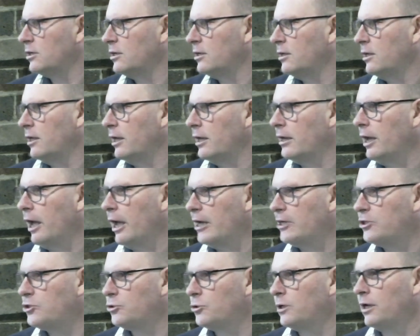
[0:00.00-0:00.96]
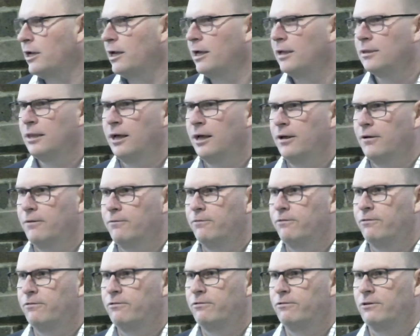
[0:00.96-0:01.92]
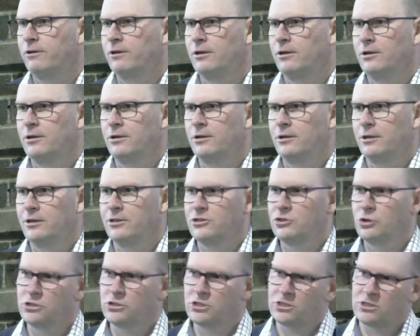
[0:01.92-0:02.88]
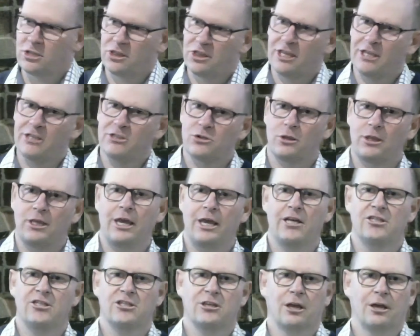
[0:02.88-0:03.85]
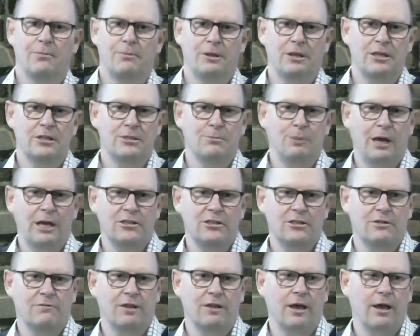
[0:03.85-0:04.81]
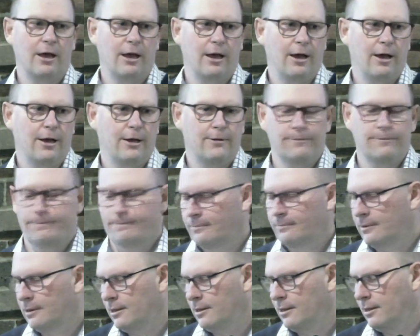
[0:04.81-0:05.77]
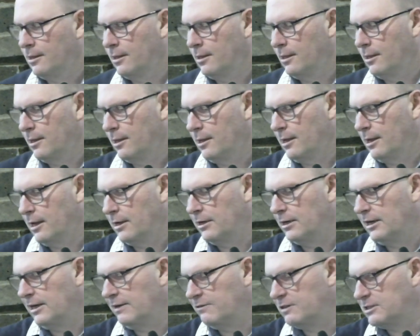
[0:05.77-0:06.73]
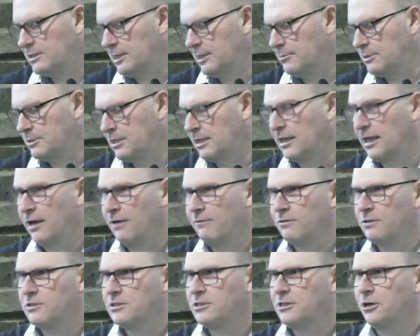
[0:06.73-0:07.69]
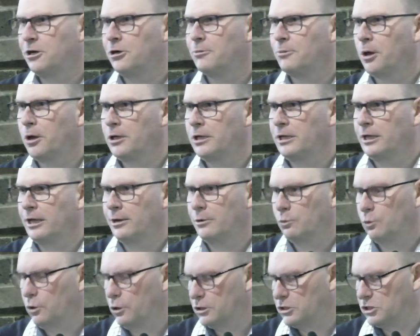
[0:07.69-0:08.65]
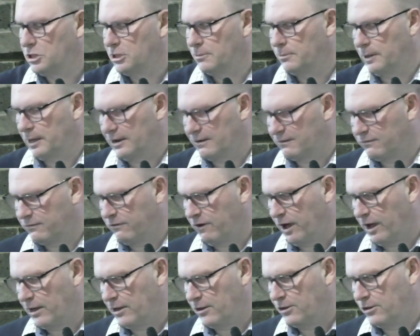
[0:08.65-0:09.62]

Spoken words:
and hatred and love. It's not just the things on the outside, but there's matters of the heart. And it even seems to govern ceremony and worship and faith.